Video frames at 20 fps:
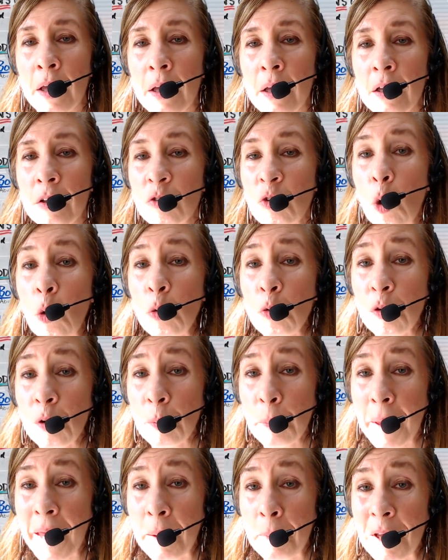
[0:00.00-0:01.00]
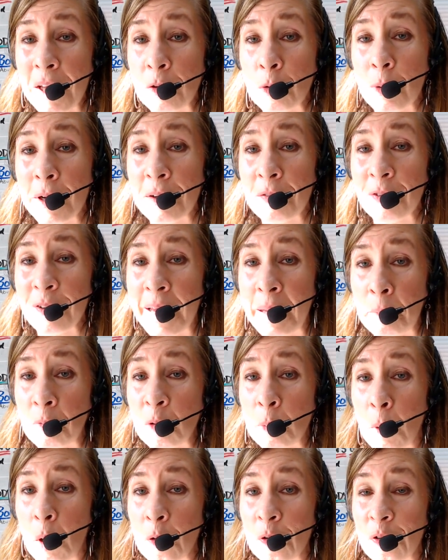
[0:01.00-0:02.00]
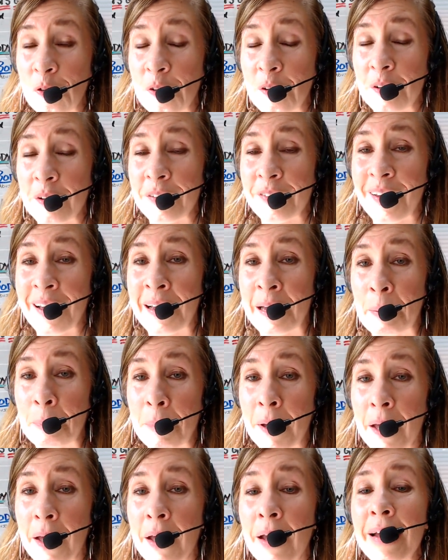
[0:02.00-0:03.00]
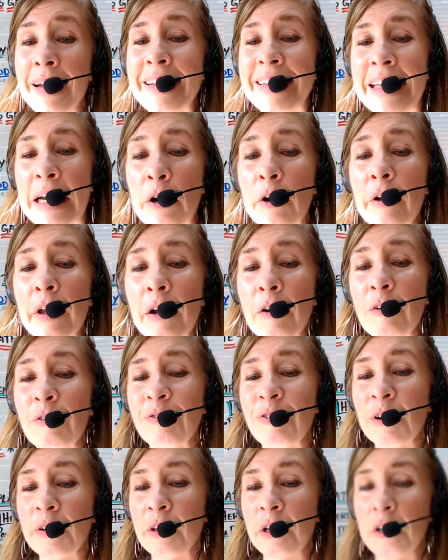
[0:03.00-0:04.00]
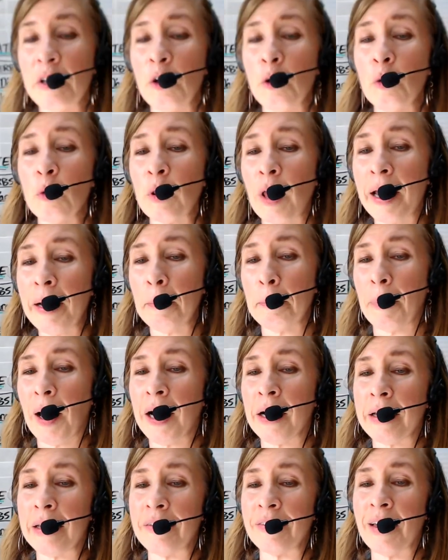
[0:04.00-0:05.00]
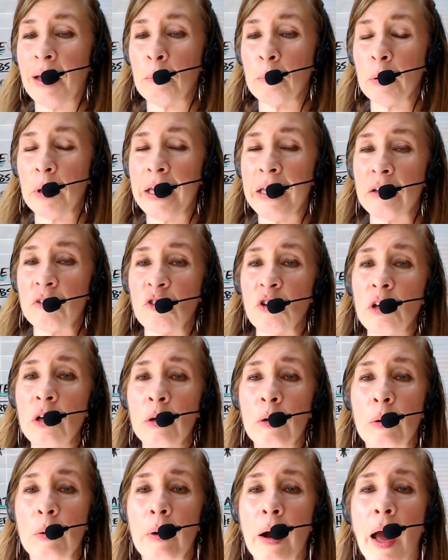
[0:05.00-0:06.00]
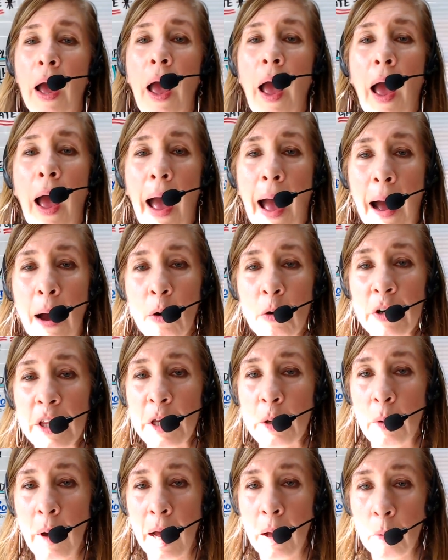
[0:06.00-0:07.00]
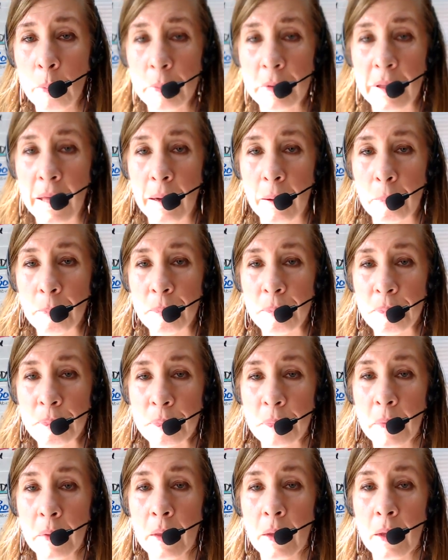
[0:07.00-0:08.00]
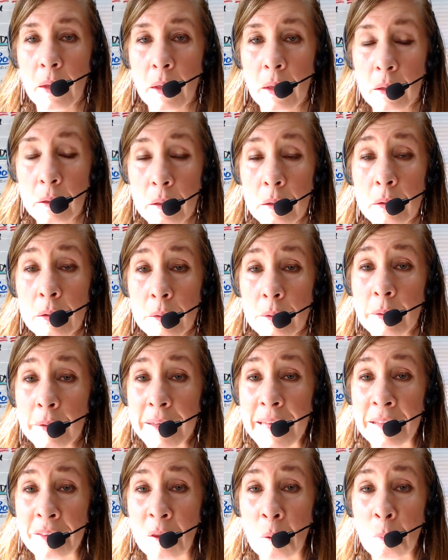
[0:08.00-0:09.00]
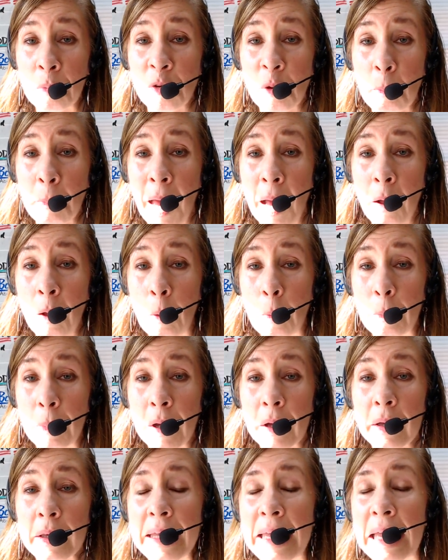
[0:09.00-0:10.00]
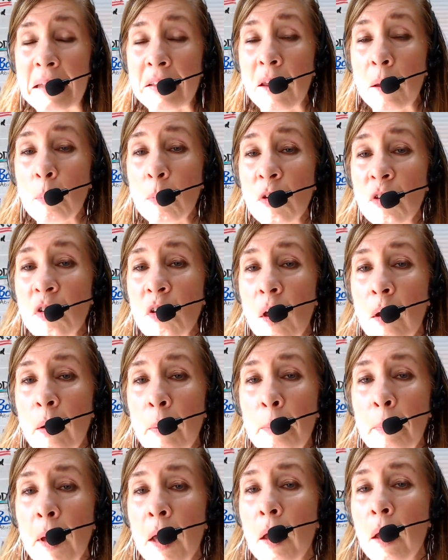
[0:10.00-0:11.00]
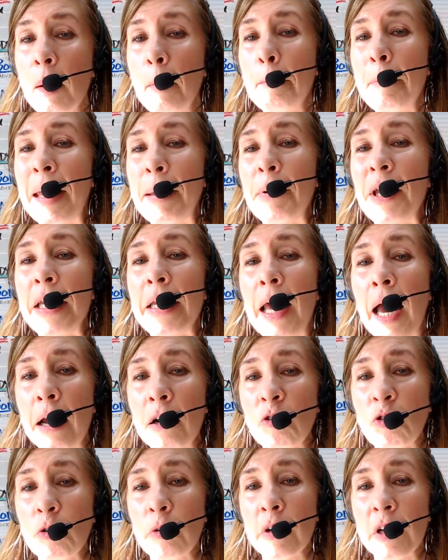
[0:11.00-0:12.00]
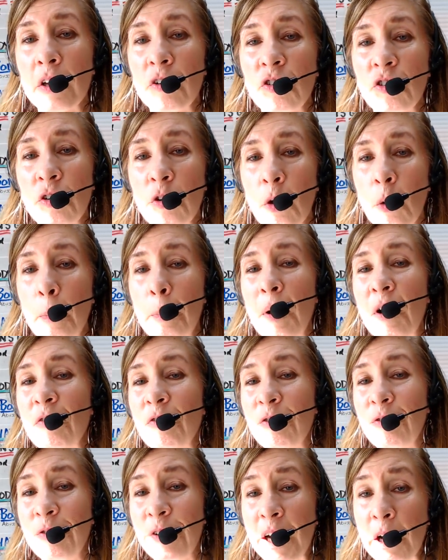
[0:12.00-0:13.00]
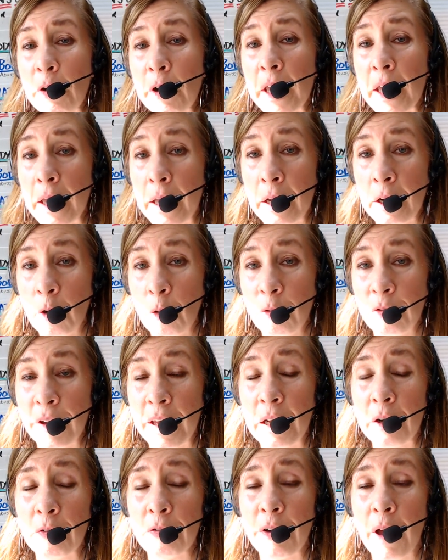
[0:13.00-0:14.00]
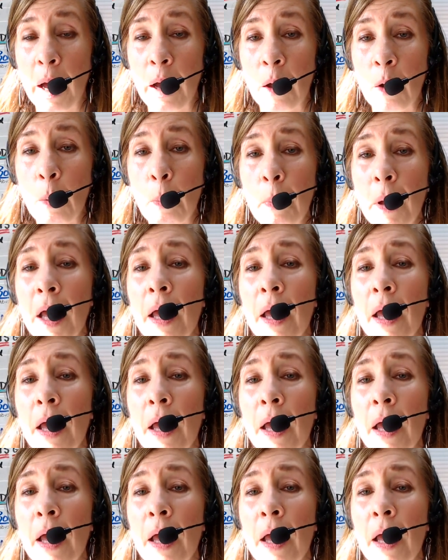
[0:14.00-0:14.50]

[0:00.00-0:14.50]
Those are baby twin flames most of the time. They're here for the new light body template too. How do you help them? Get them some help. Get them some maybe non-traditional but very innovative help